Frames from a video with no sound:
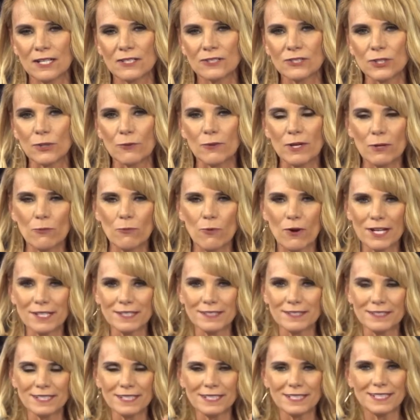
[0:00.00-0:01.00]
So he
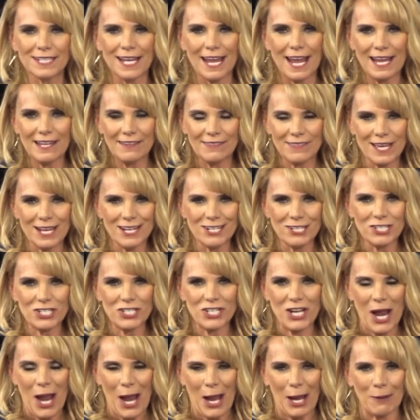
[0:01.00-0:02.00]
wants to take that
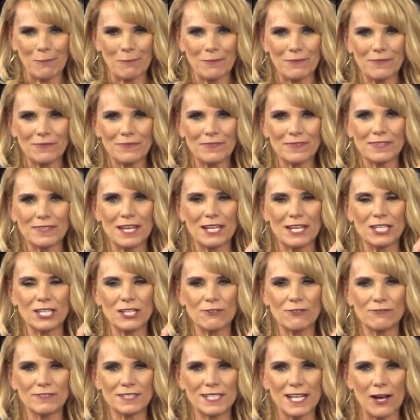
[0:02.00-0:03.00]
shame that
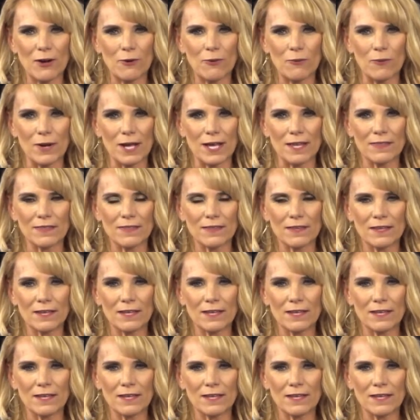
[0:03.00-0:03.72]
you've dealt with